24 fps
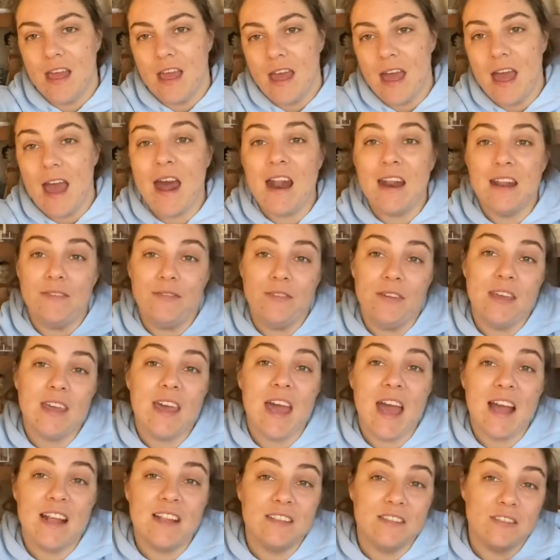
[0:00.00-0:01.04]
and if you
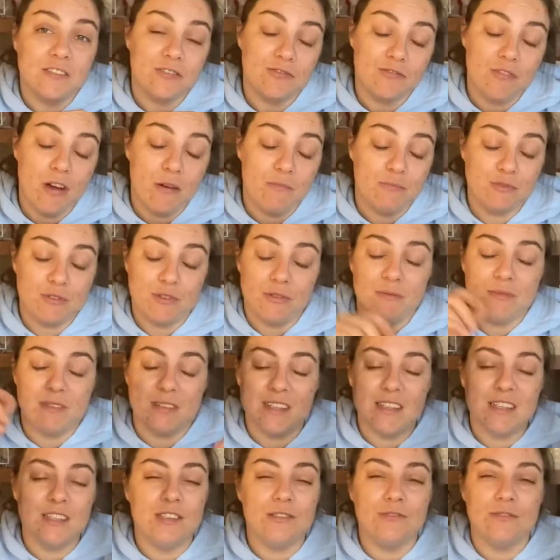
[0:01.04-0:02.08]
can subscribe to them because
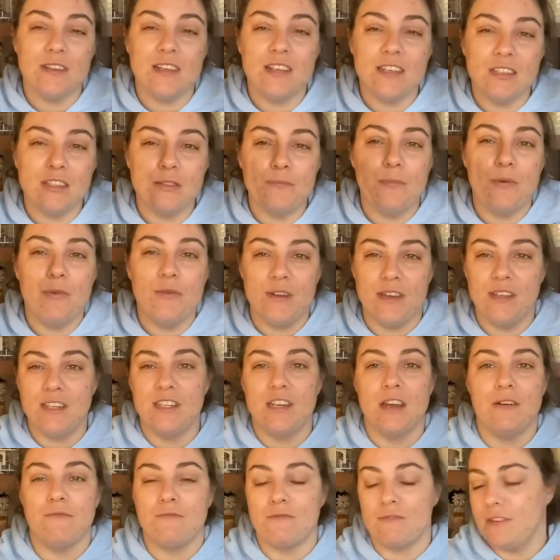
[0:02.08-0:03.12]
let's, let's support each
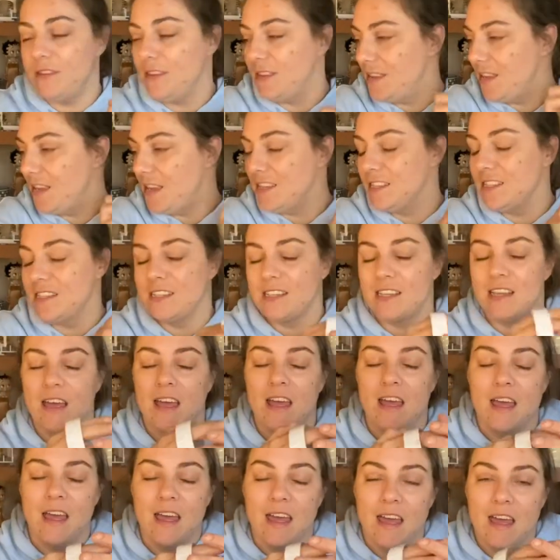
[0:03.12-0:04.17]
other in this
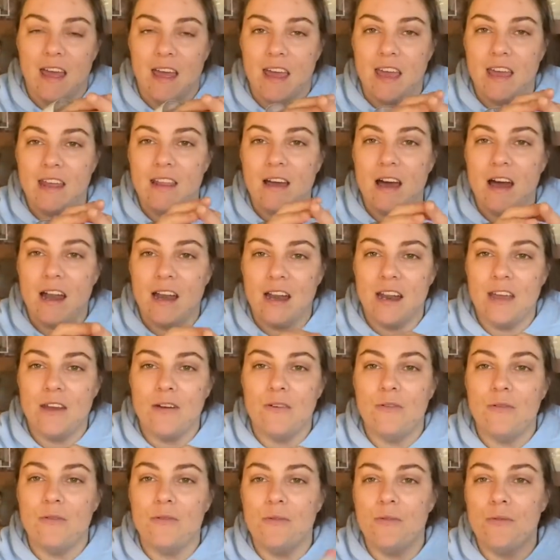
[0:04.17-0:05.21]
in our
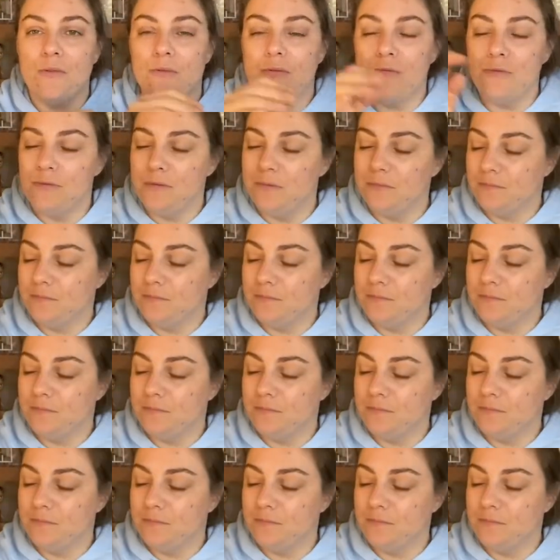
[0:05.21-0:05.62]
little